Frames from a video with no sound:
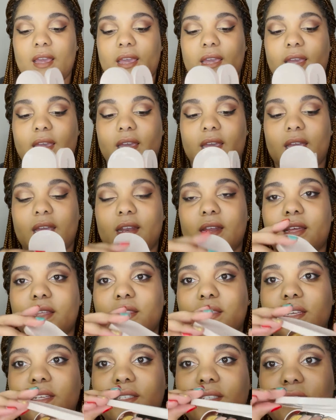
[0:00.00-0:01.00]
and
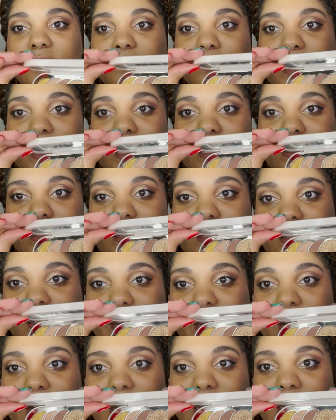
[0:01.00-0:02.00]
this is what it looks
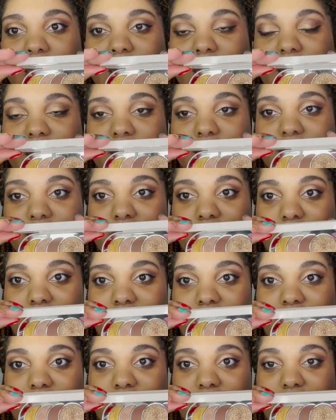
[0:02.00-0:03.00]
like on the
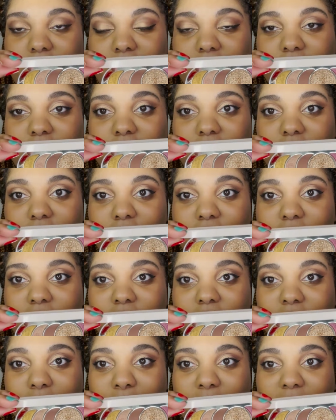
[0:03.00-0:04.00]
inside. I love
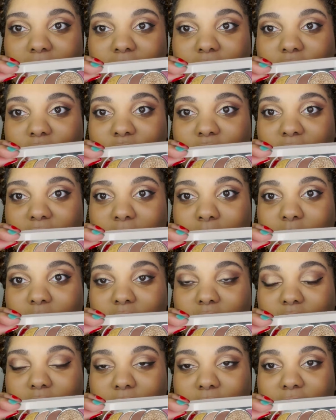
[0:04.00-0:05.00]
these pan shapes,
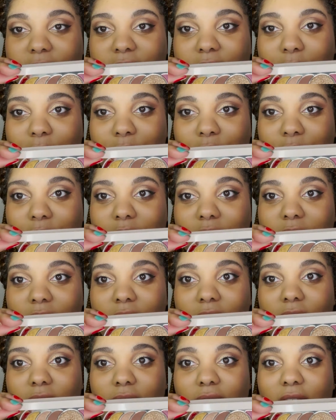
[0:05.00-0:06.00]
these crescent moons.
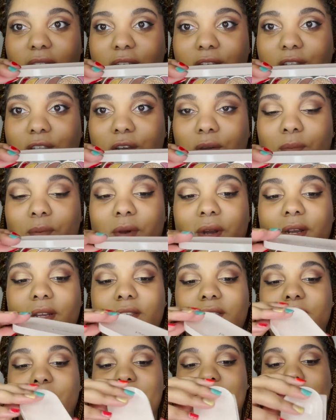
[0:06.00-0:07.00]
That is so pretty
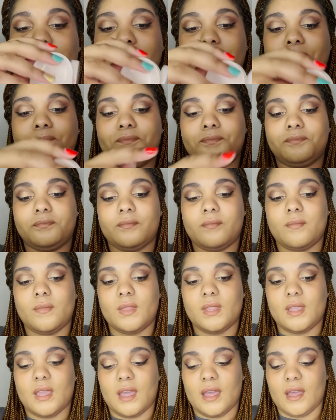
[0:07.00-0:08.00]
to me.
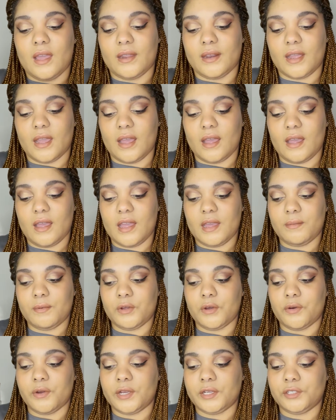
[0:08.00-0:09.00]
And I'm
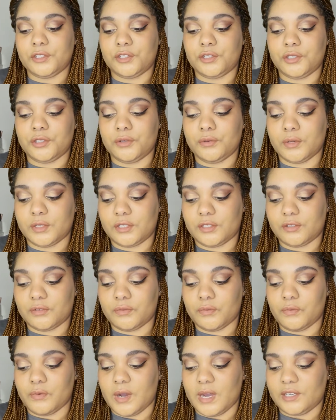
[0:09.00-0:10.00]
going to
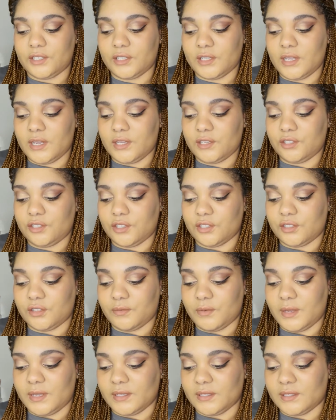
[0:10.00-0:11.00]
swatch this just
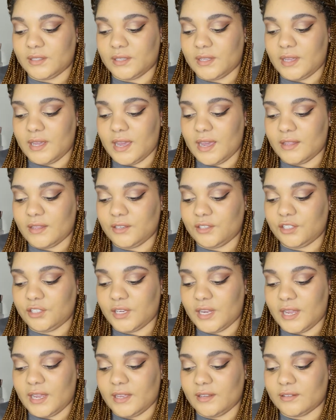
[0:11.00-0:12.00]
so we can see how the
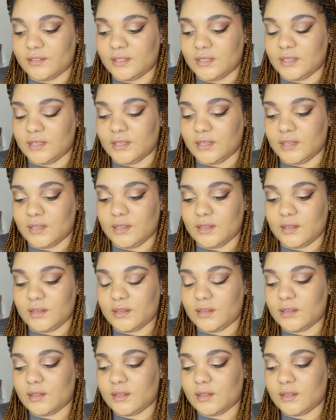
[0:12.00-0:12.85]
shades look.